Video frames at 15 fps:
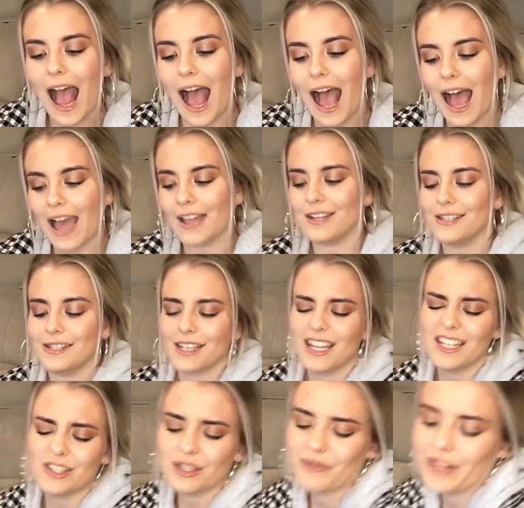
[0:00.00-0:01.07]
and
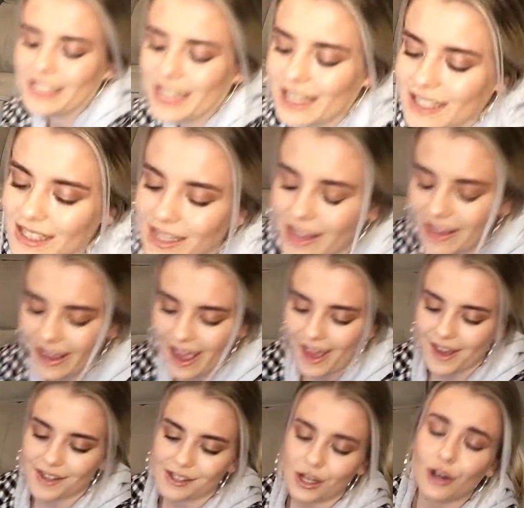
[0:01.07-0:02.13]
it's just fantastic,
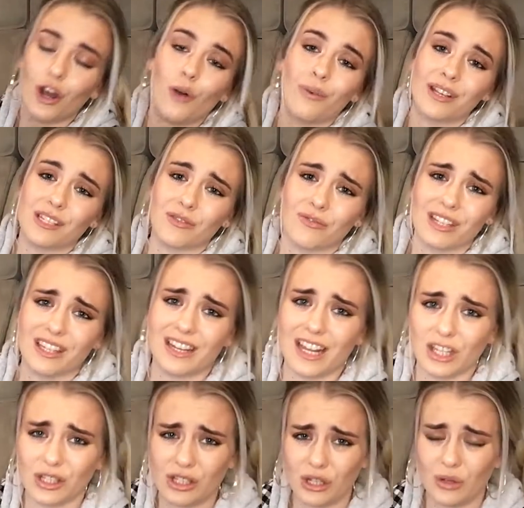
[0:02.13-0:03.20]
and I can't wait to read the
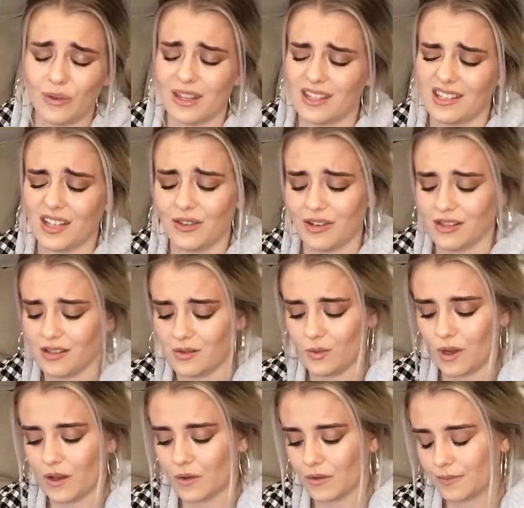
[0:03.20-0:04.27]
next two in the series as
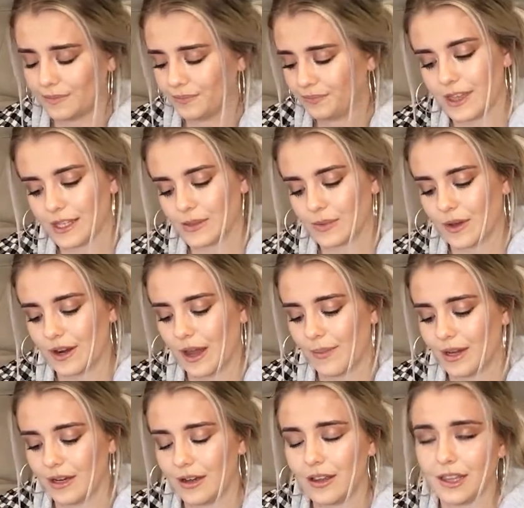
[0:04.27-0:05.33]
well. This one, I
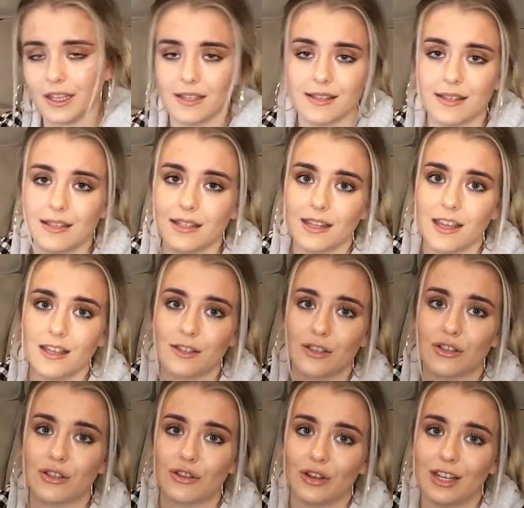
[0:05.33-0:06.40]
mean, this is a
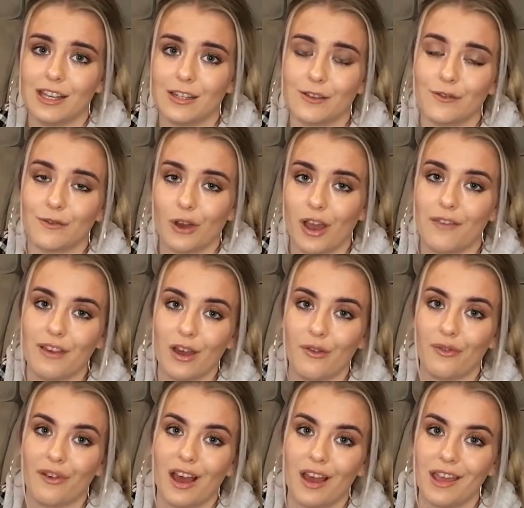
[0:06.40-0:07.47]
solid 5 out of
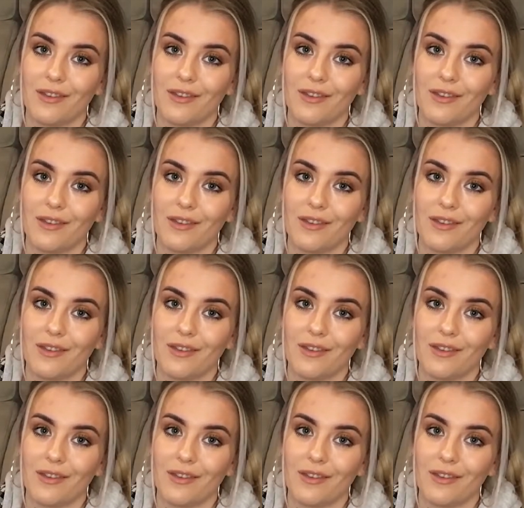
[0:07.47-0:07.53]
5.